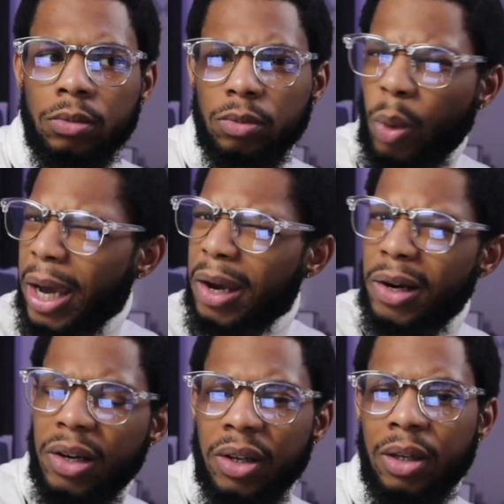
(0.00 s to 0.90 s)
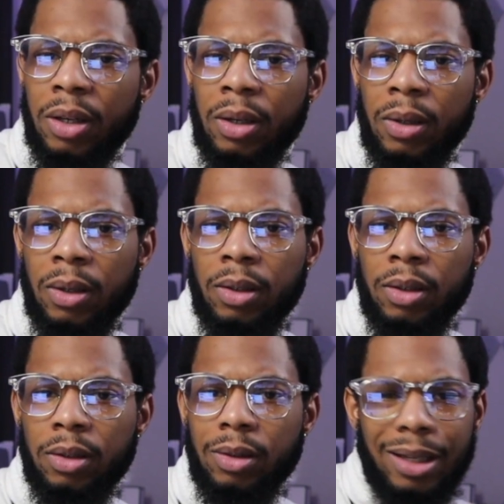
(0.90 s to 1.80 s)
Where?
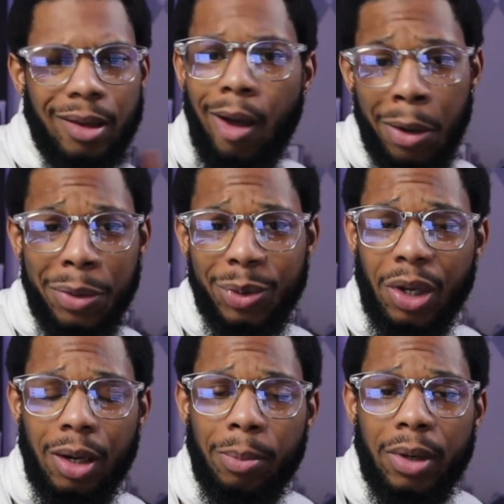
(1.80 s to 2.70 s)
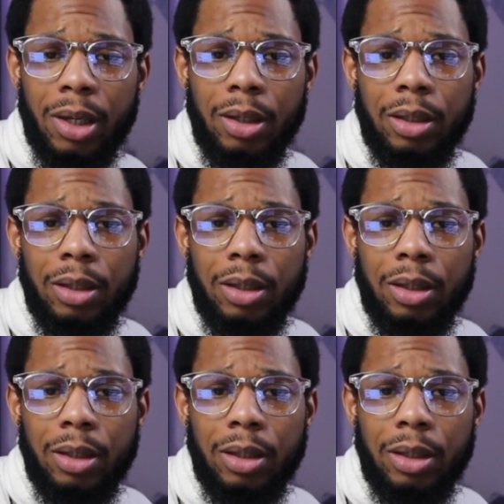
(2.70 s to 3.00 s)
That's all he was trying to bring.